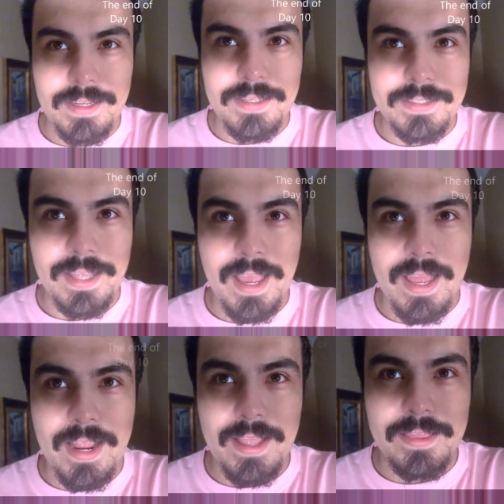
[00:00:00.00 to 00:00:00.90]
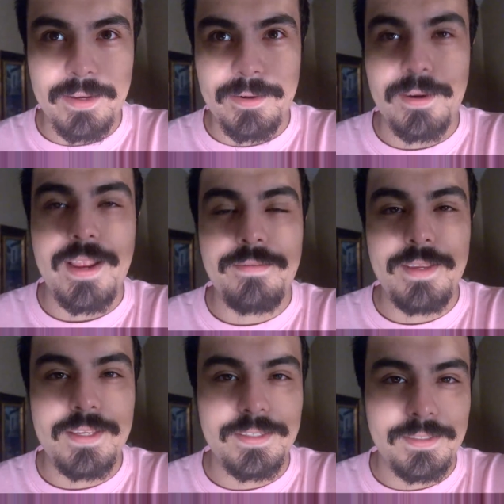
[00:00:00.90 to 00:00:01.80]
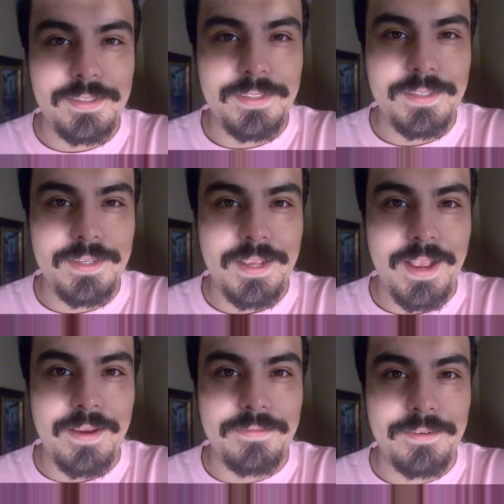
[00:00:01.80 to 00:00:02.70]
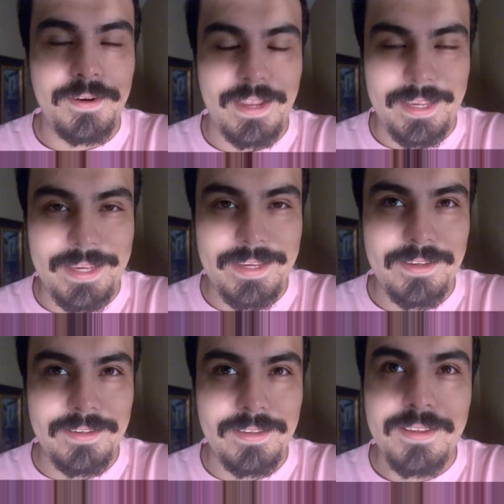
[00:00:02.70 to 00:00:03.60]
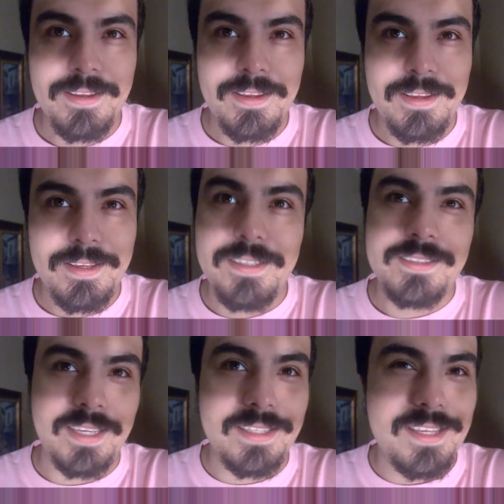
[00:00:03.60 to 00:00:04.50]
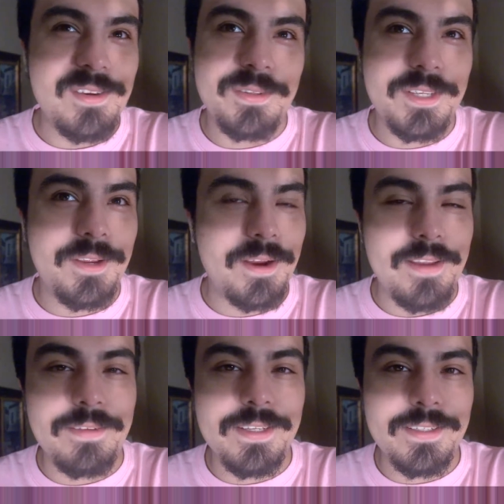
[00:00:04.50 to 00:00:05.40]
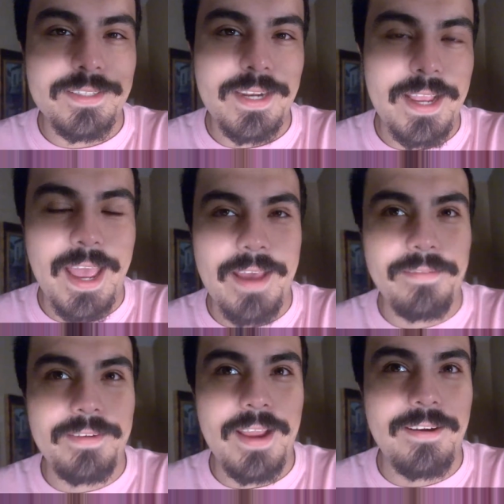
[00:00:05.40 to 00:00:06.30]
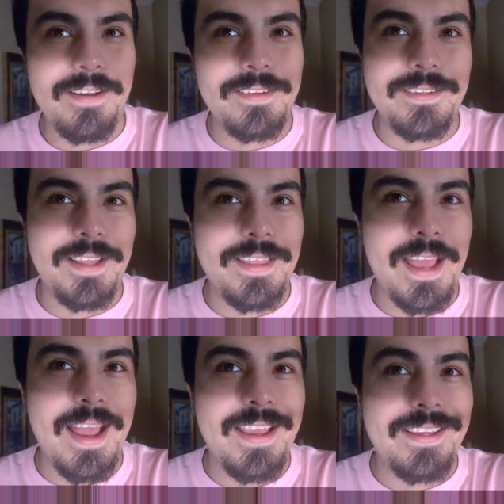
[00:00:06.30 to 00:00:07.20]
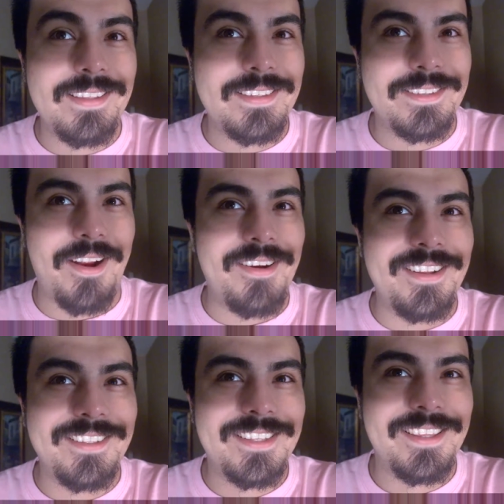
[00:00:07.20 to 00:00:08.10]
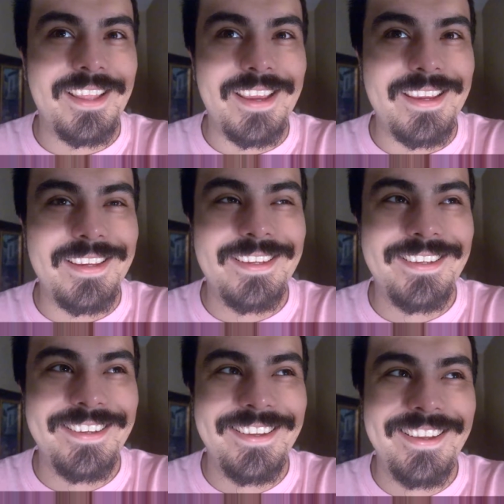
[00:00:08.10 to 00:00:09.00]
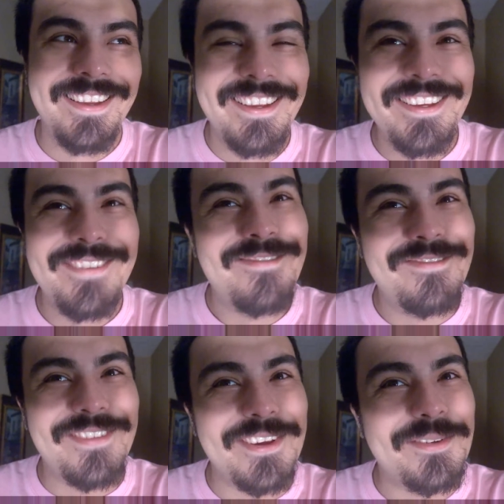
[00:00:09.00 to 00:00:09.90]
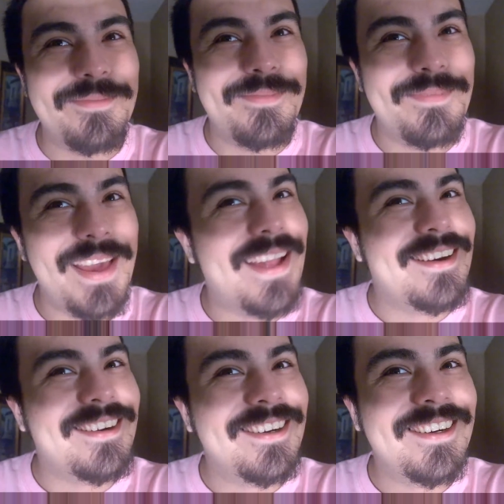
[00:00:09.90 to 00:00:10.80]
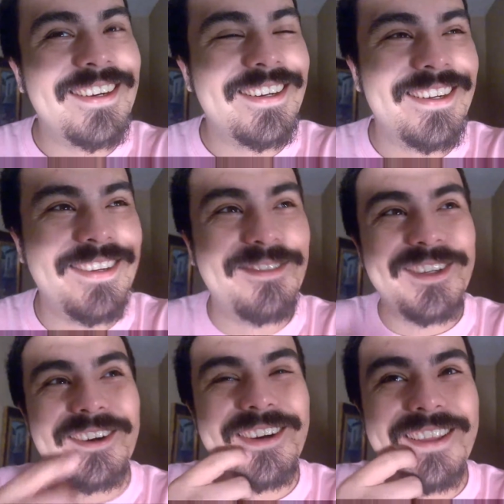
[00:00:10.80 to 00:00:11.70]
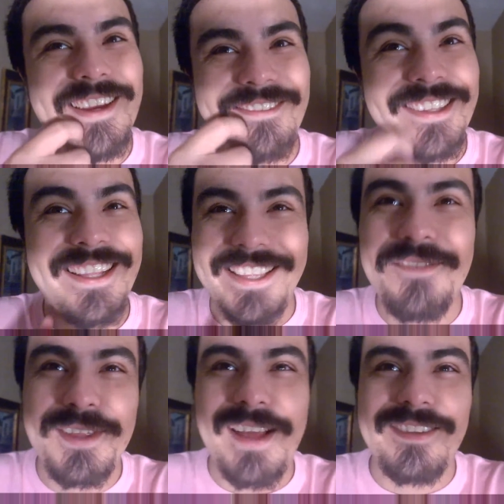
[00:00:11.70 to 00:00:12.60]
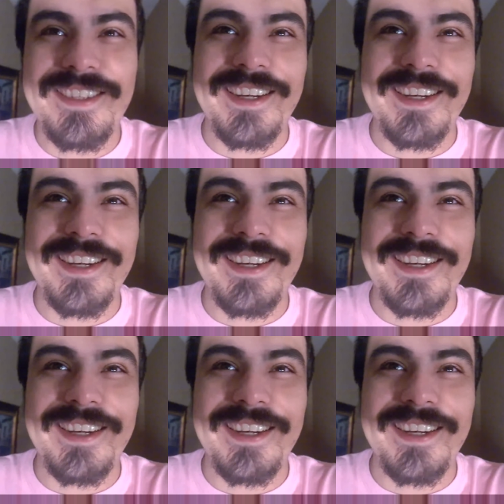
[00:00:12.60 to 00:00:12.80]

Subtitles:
is that the cravings after I eat is like the only cravings that I have now. Other than that, it's starting to like feel better. I'm starting to like really live without